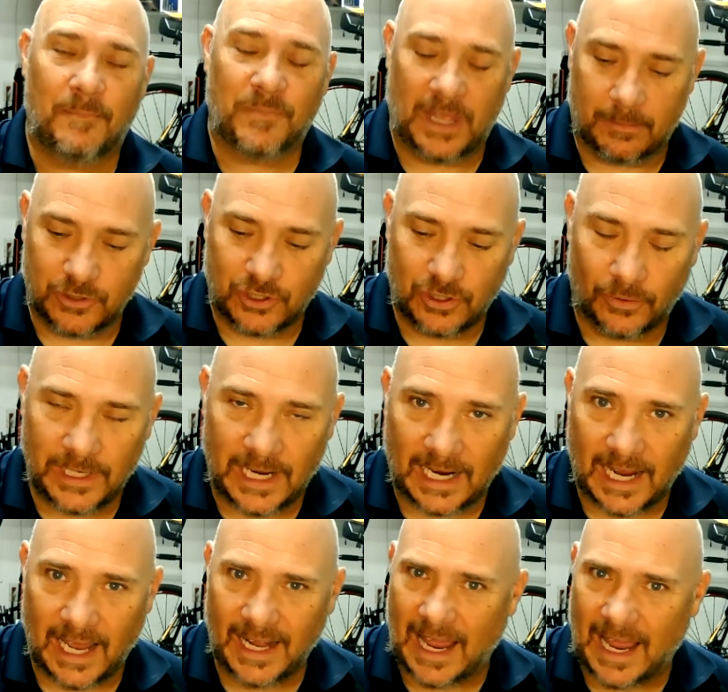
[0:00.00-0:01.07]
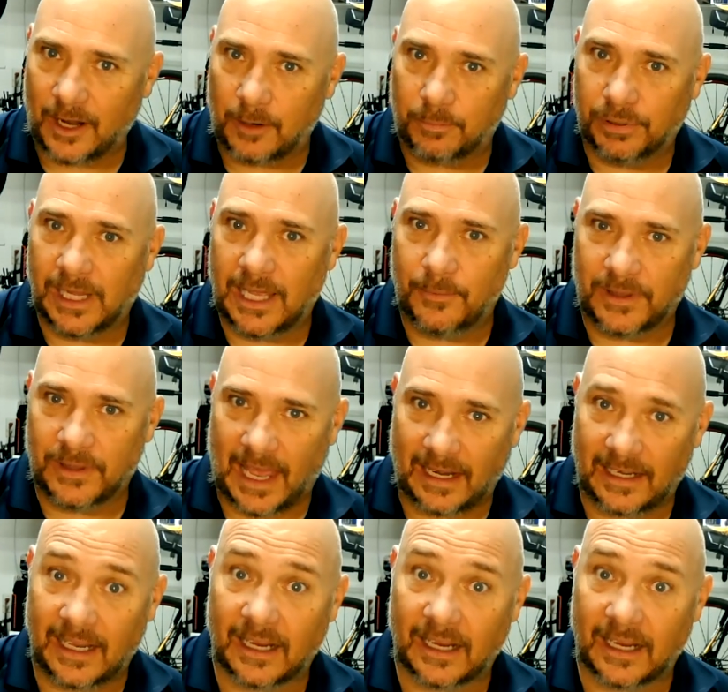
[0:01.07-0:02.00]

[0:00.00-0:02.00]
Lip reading: And I'm showing you kind of how to play with that and